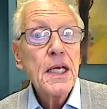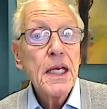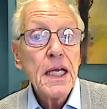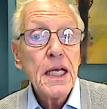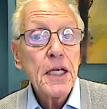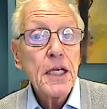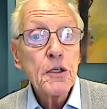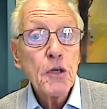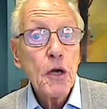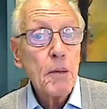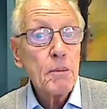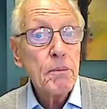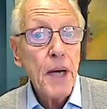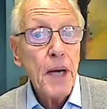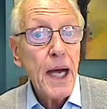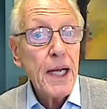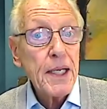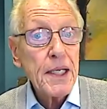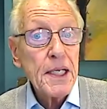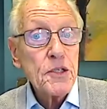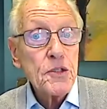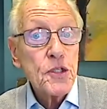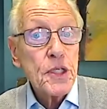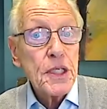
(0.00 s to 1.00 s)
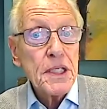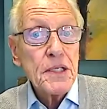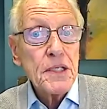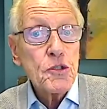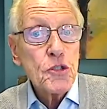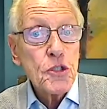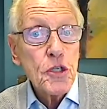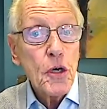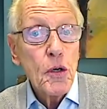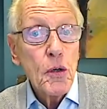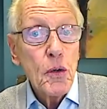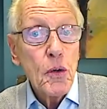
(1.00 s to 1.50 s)
in our bodies. And
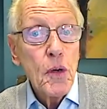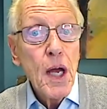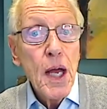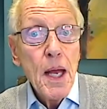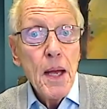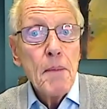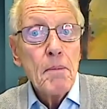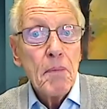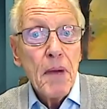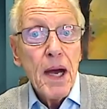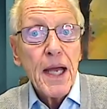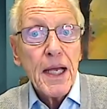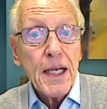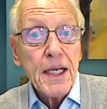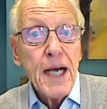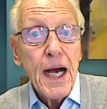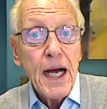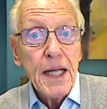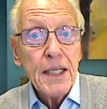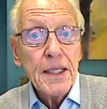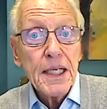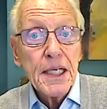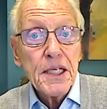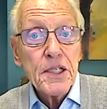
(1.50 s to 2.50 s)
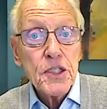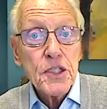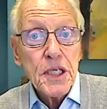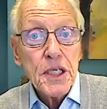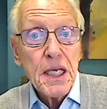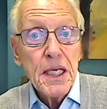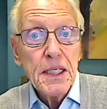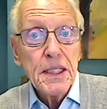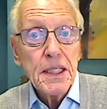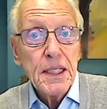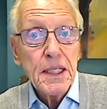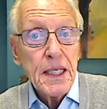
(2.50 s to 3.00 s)
so my colleagues
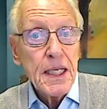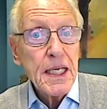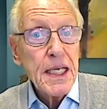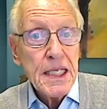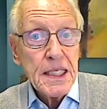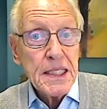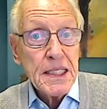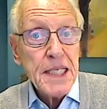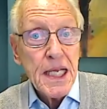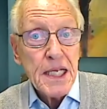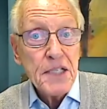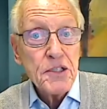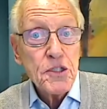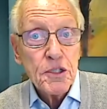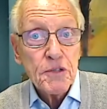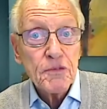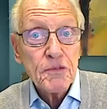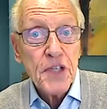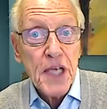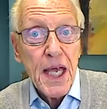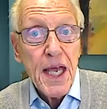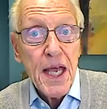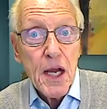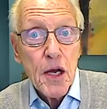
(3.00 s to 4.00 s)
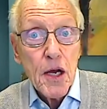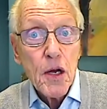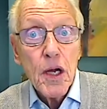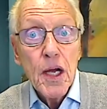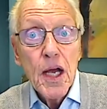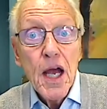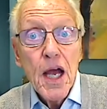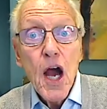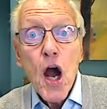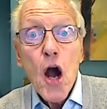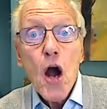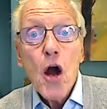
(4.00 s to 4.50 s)
in intensive care
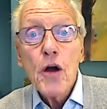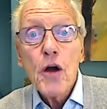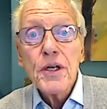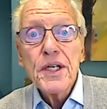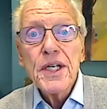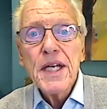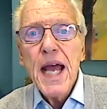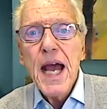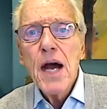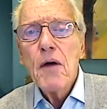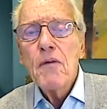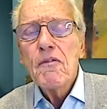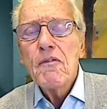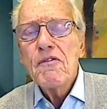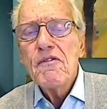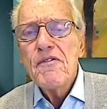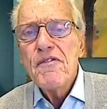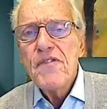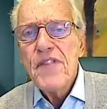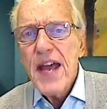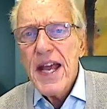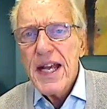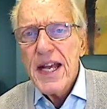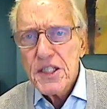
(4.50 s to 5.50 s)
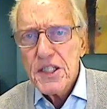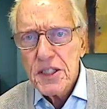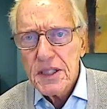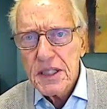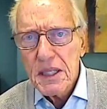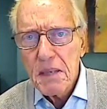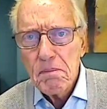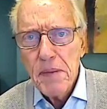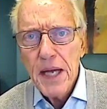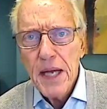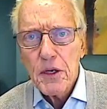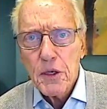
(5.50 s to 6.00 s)
are now
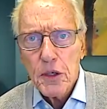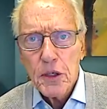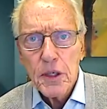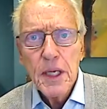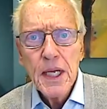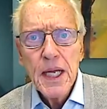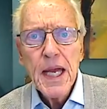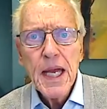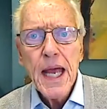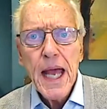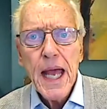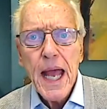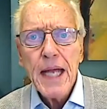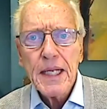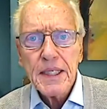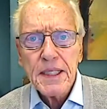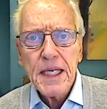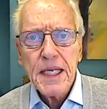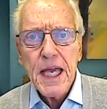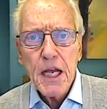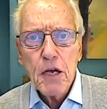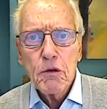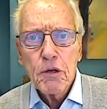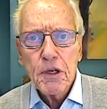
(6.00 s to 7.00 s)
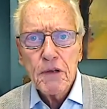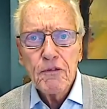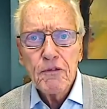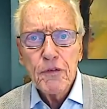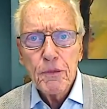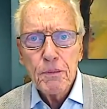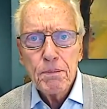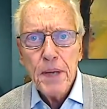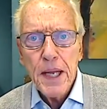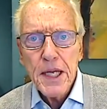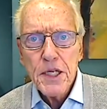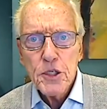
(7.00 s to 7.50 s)
vastly better at caring for
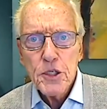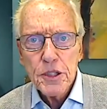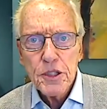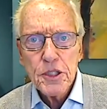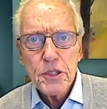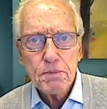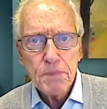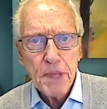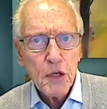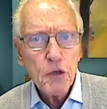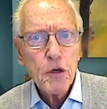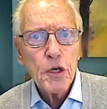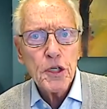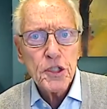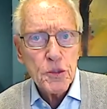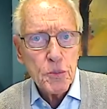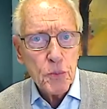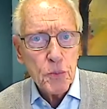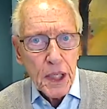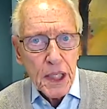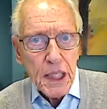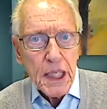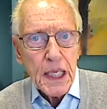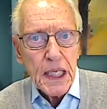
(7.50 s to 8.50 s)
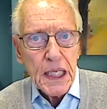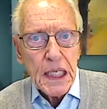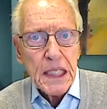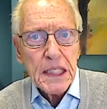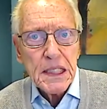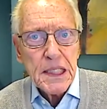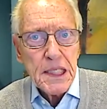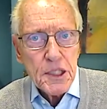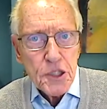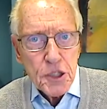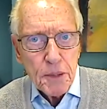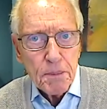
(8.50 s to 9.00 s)
patients because we can
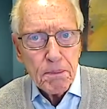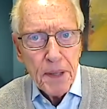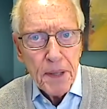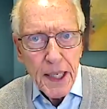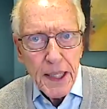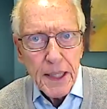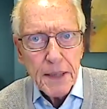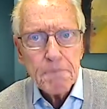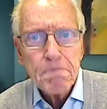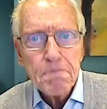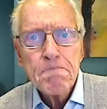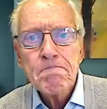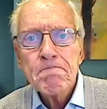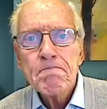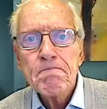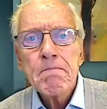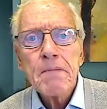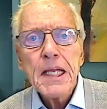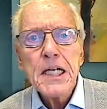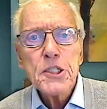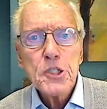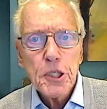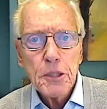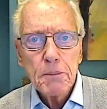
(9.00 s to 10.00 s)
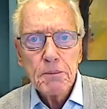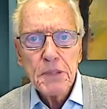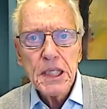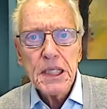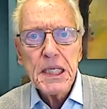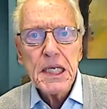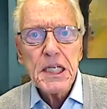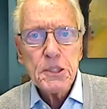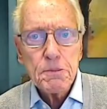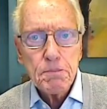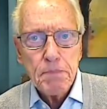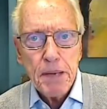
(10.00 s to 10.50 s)
anticipate some of
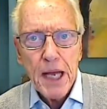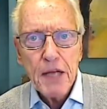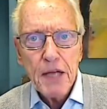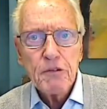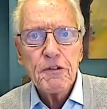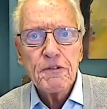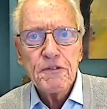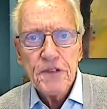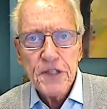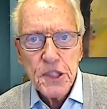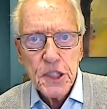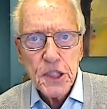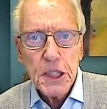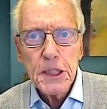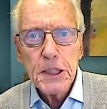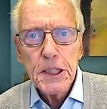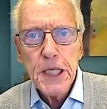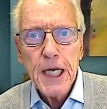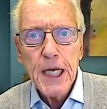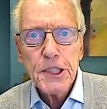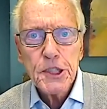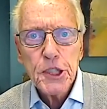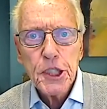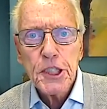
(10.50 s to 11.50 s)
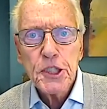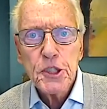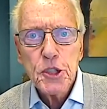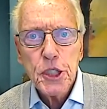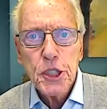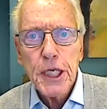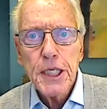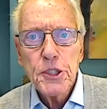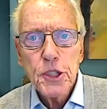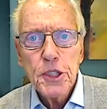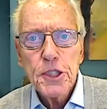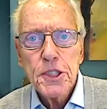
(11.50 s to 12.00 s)
these pathophysiologic
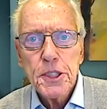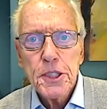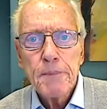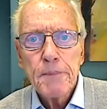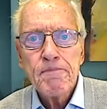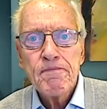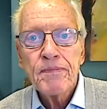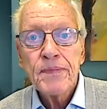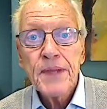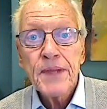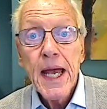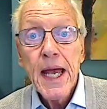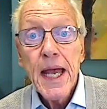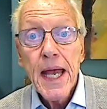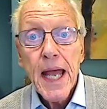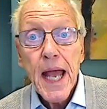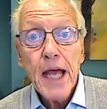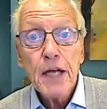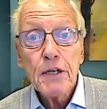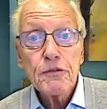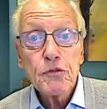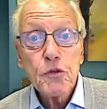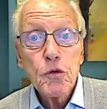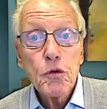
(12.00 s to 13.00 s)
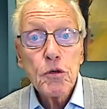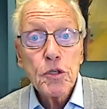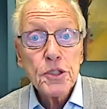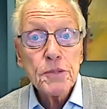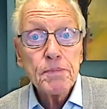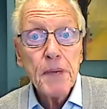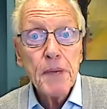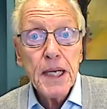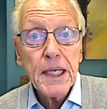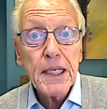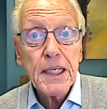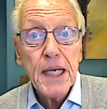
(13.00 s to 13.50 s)
changes. And of course,
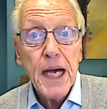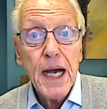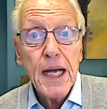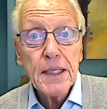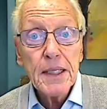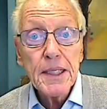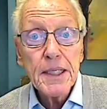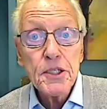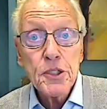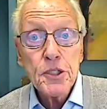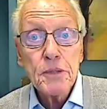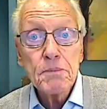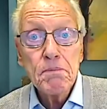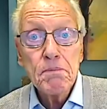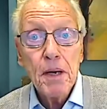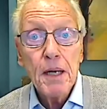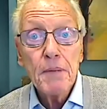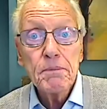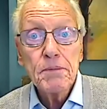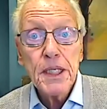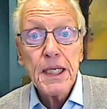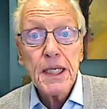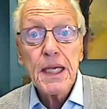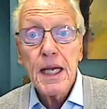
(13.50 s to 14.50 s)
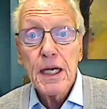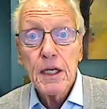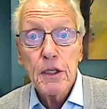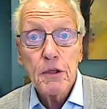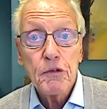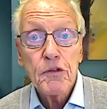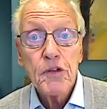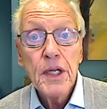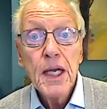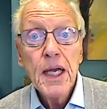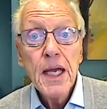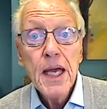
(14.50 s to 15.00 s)
my colleagues in public health
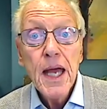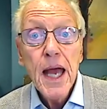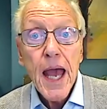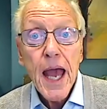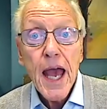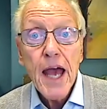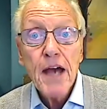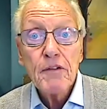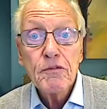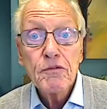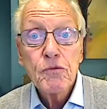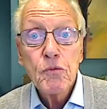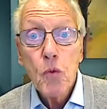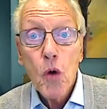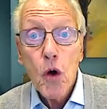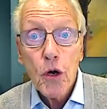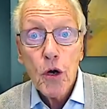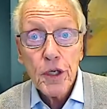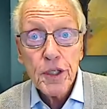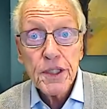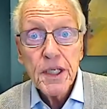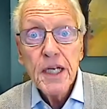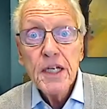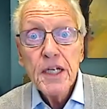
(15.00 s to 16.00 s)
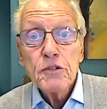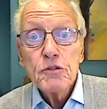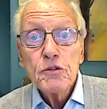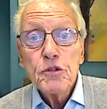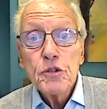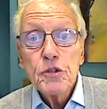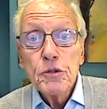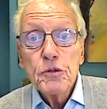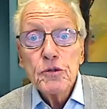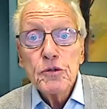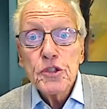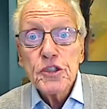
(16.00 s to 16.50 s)
have worked
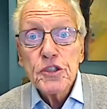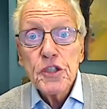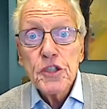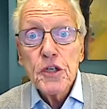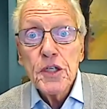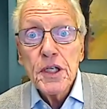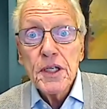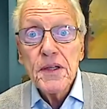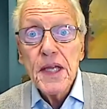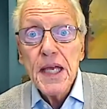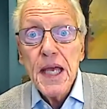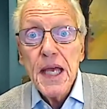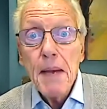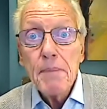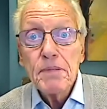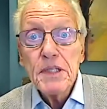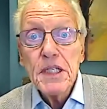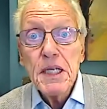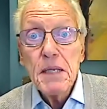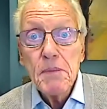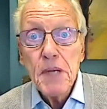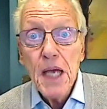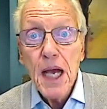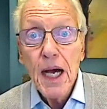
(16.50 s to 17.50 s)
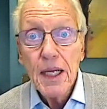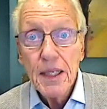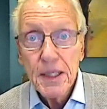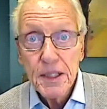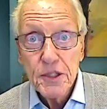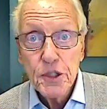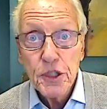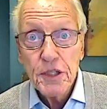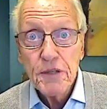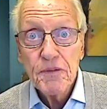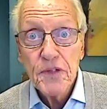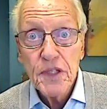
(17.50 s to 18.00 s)
to study the
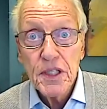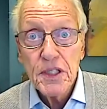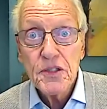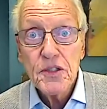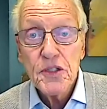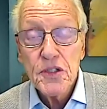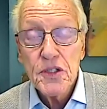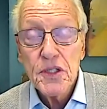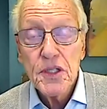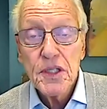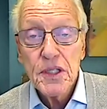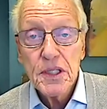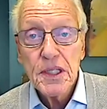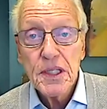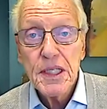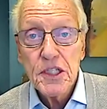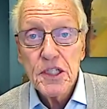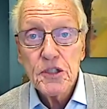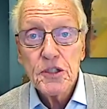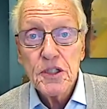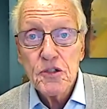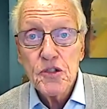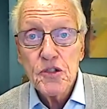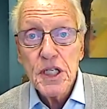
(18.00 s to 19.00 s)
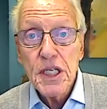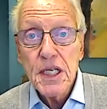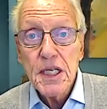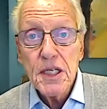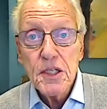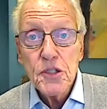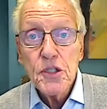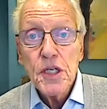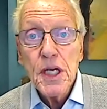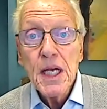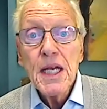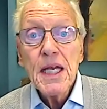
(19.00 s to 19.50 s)
epidemiology of this
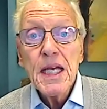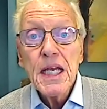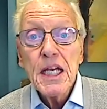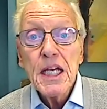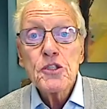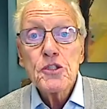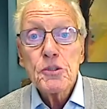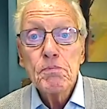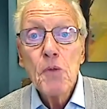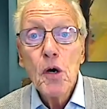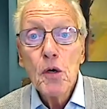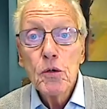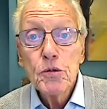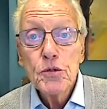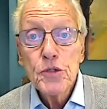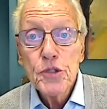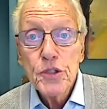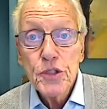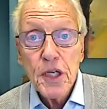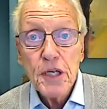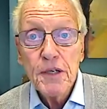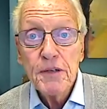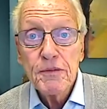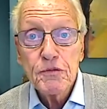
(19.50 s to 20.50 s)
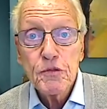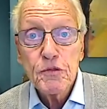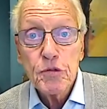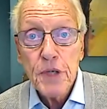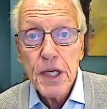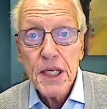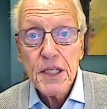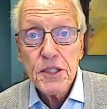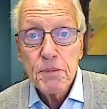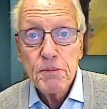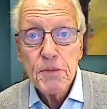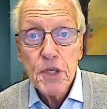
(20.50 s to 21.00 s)
disease, its modes of
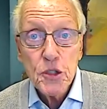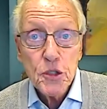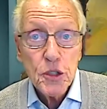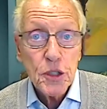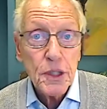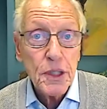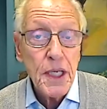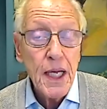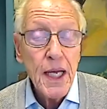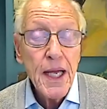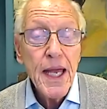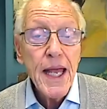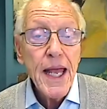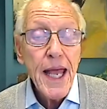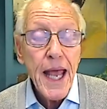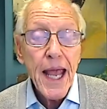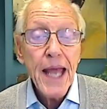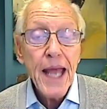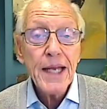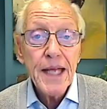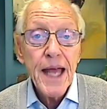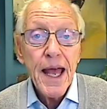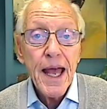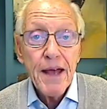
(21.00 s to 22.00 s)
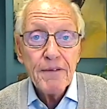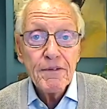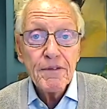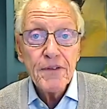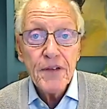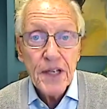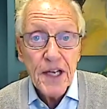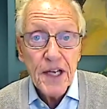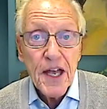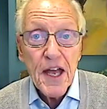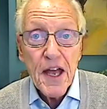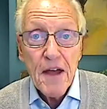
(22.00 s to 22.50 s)
transmission, and have
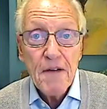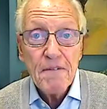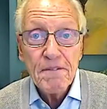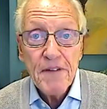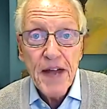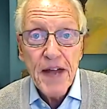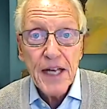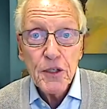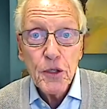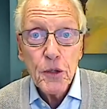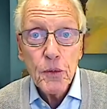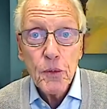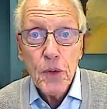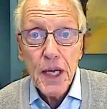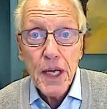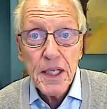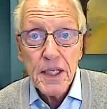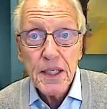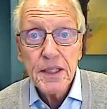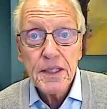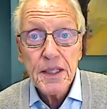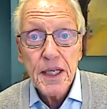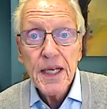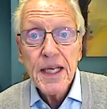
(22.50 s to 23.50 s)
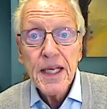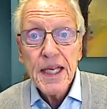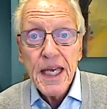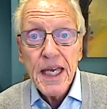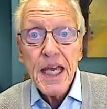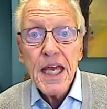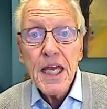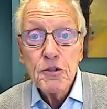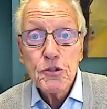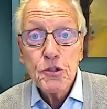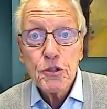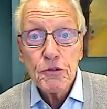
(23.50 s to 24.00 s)
evaluated
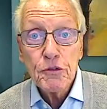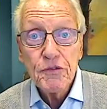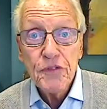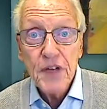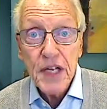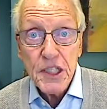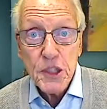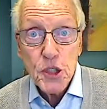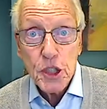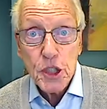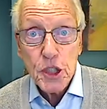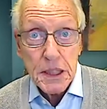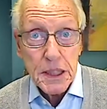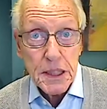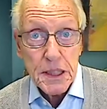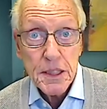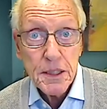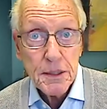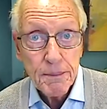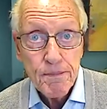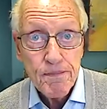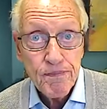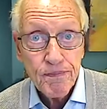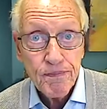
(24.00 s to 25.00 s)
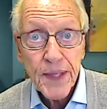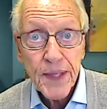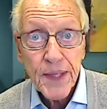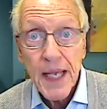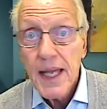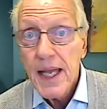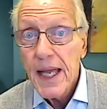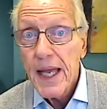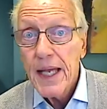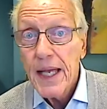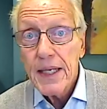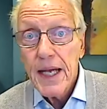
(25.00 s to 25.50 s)
interventions.
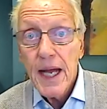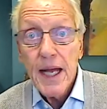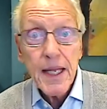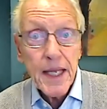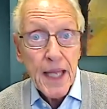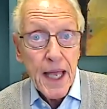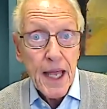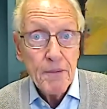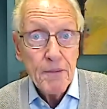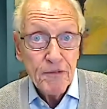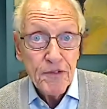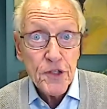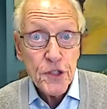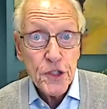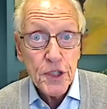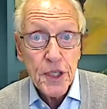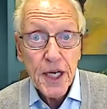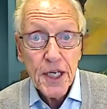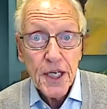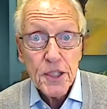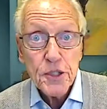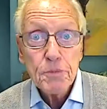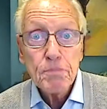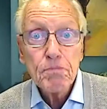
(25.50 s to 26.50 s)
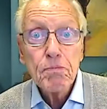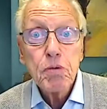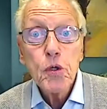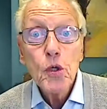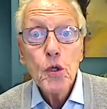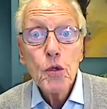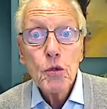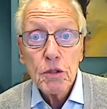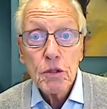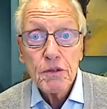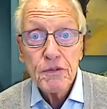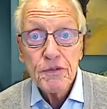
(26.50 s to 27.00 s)
And I emphasize
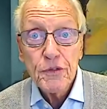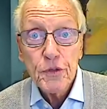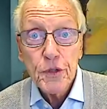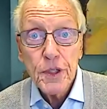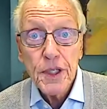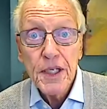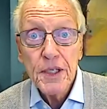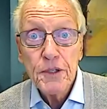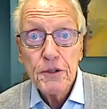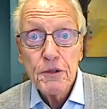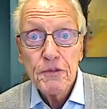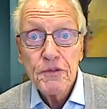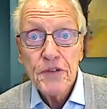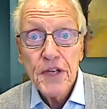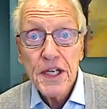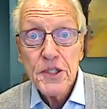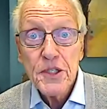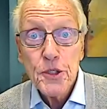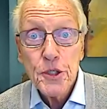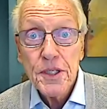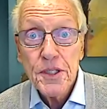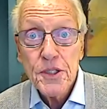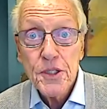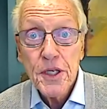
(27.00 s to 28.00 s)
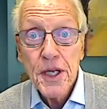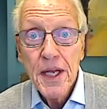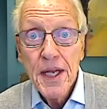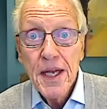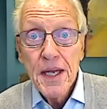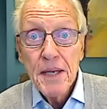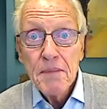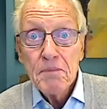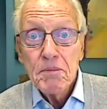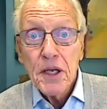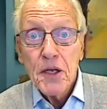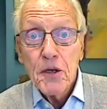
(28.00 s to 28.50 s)
plural for interventions
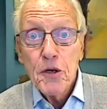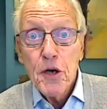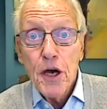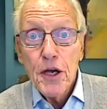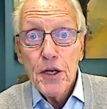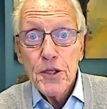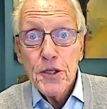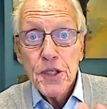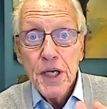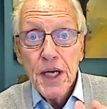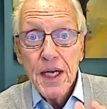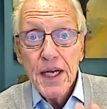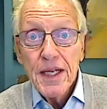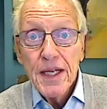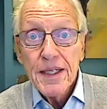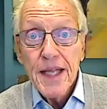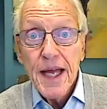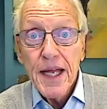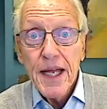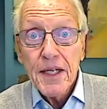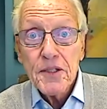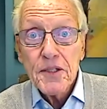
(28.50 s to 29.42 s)
because, like a